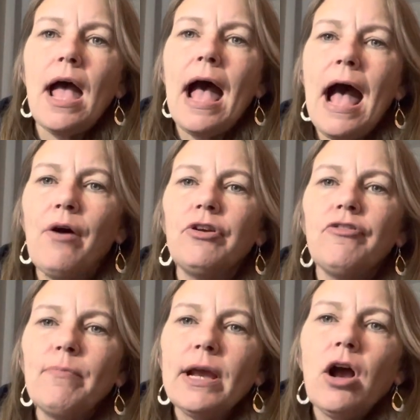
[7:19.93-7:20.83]
out
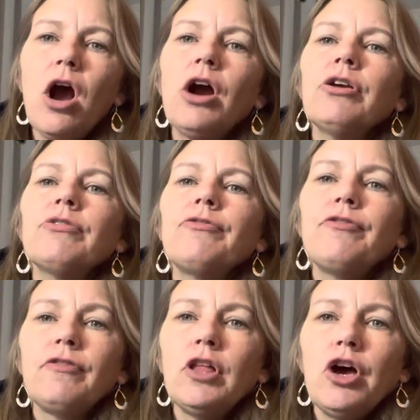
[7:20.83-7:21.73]
of my heart
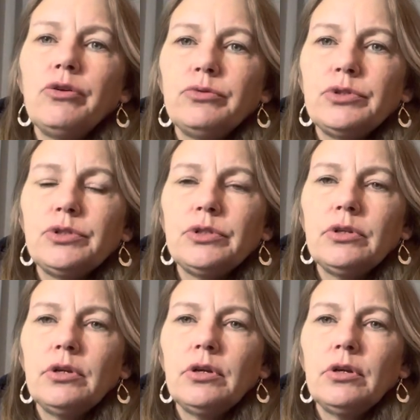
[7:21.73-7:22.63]
flows
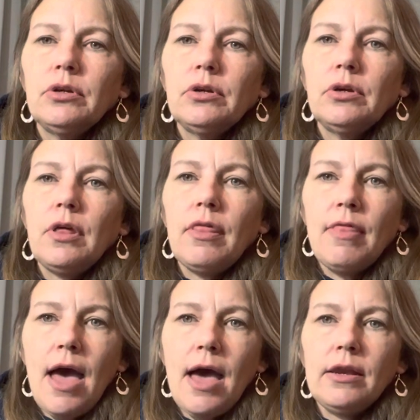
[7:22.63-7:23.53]

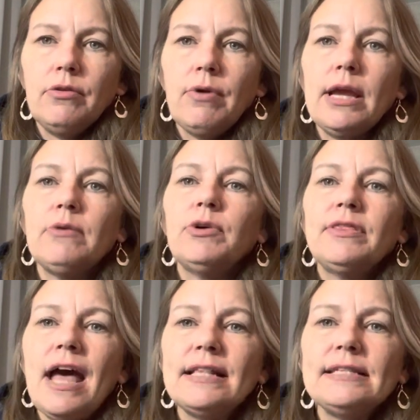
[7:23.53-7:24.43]
that, right? When
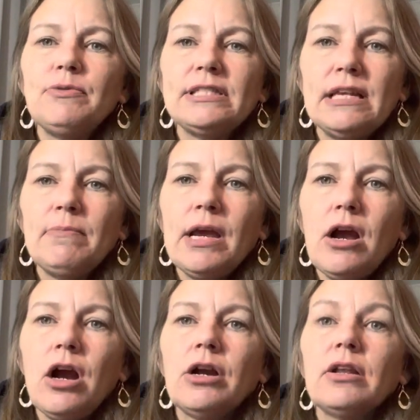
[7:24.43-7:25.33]
that's what's in my
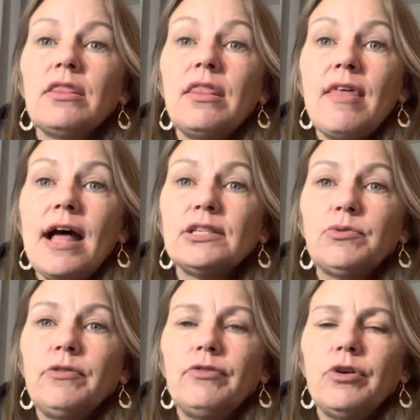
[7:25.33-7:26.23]
heart, that's
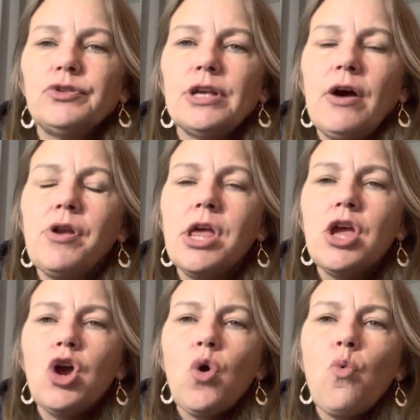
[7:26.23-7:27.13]
what flows out.
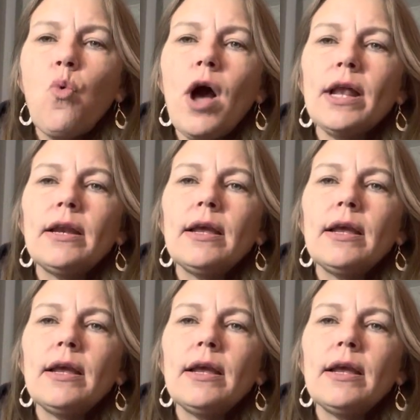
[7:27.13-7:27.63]
What